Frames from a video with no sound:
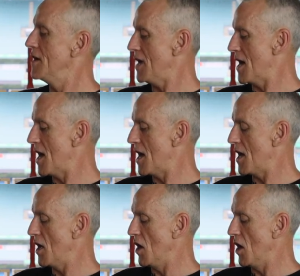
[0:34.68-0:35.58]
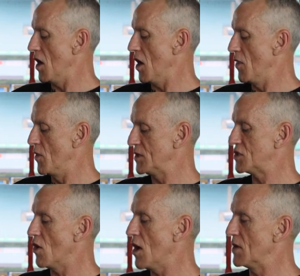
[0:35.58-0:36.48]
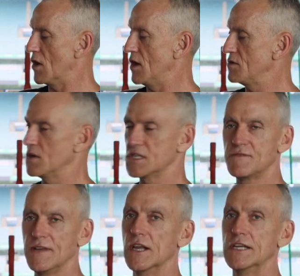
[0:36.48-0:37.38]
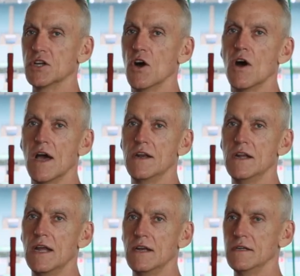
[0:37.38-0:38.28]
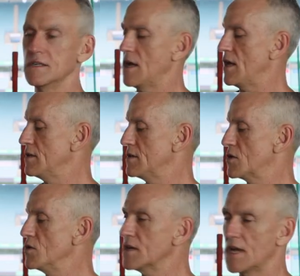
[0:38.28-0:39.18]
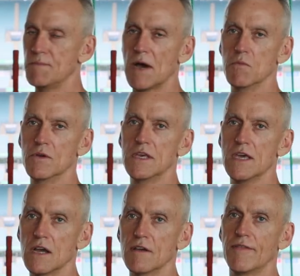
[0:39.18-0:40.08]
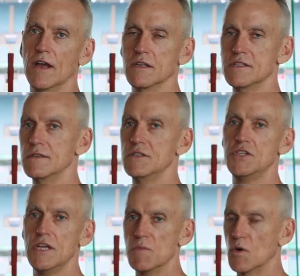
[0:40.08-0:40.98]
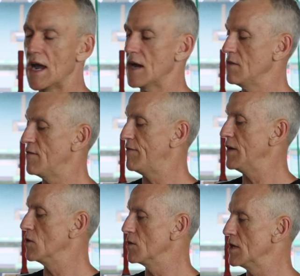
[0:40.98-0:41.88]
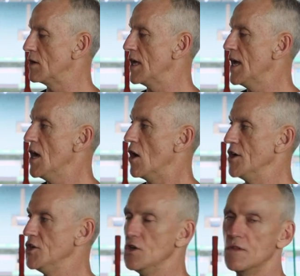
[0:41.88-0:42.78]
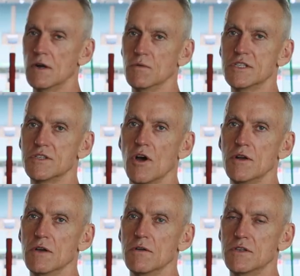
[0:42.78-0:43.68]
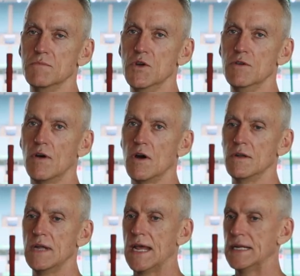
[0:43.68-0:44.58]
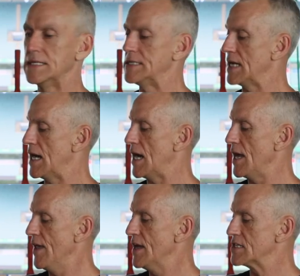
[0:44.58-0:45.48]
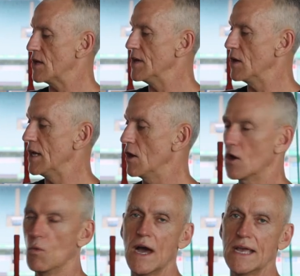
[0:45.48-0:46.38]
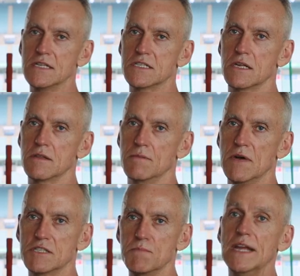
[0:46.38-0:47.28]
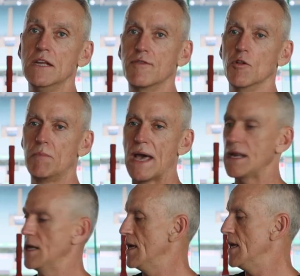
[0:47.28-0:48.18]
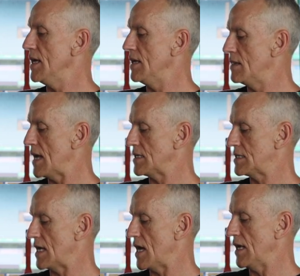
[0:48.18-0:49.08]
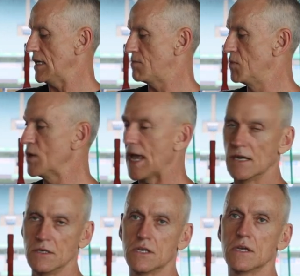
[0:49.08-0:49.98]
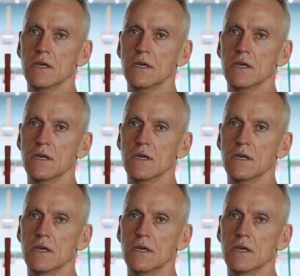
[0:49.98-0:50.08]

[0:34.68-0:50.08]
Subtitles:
The retirement, I was just feeling tired and couldn't keep up with the younger fellas in the gym or out in the field, and I knew that it was time to move on. And so in a lot of ways, the most meaningful bat in that it bookend